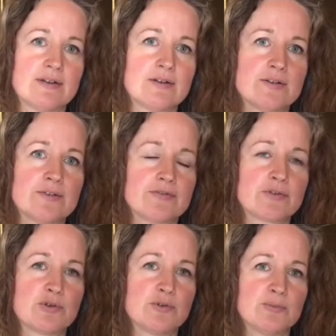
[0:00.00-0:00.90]
of
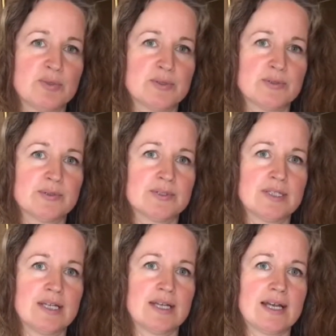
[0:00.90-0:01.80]
Cawnpore
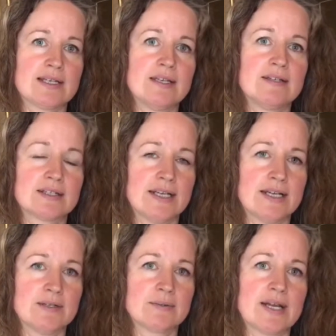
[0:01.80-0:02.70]
and Lucknow,